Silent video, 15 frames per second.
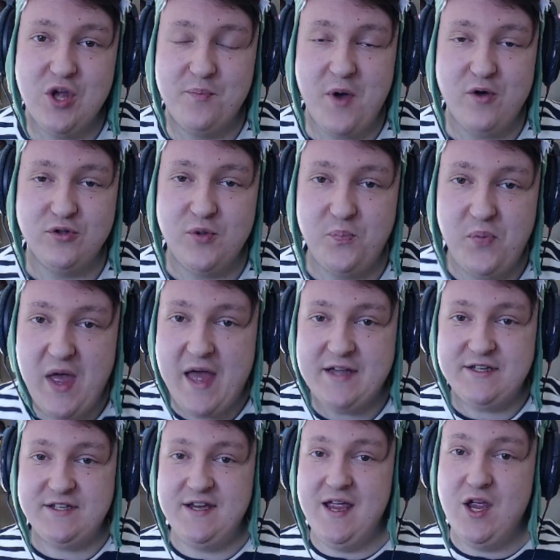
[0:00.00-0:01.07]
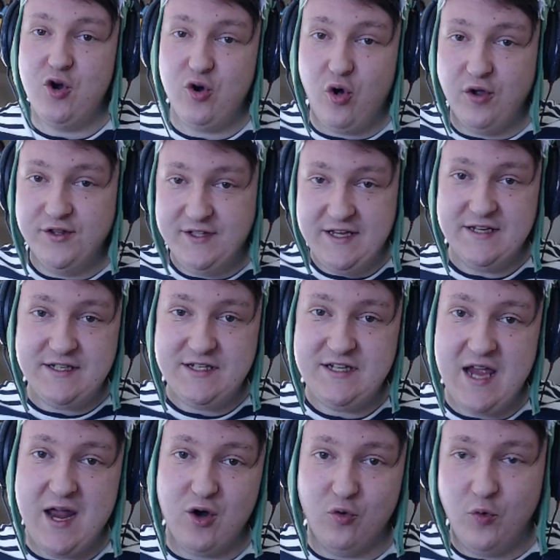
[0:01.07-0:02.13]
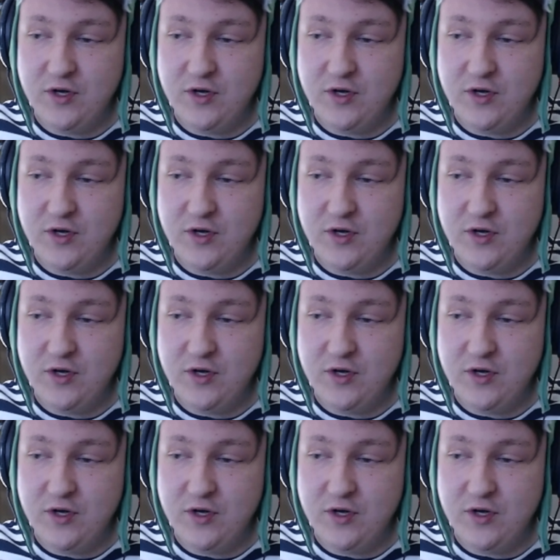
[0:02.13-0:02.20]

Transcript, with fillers: about the past year on this channel.